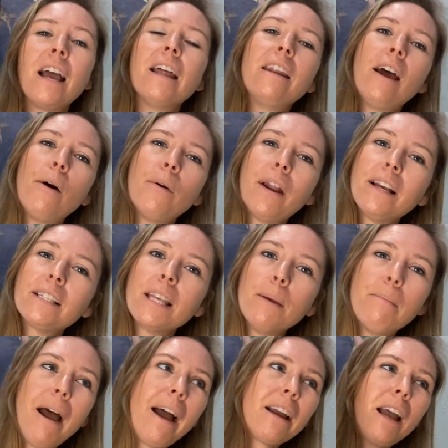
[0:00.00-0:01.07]
Now, when I say
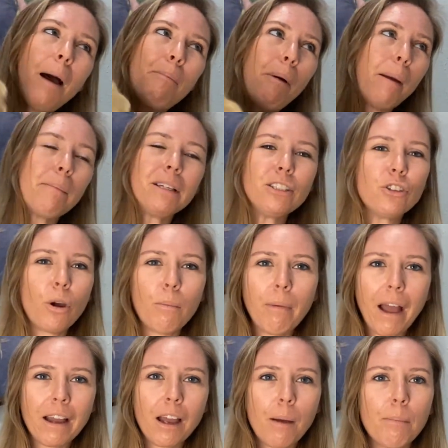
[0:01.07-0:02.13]
back up, I mean don't
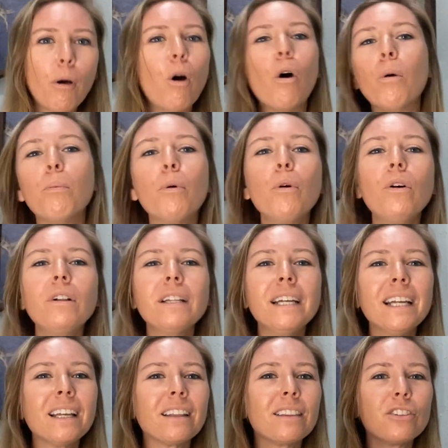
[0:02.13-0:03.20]
back up a whole pool length.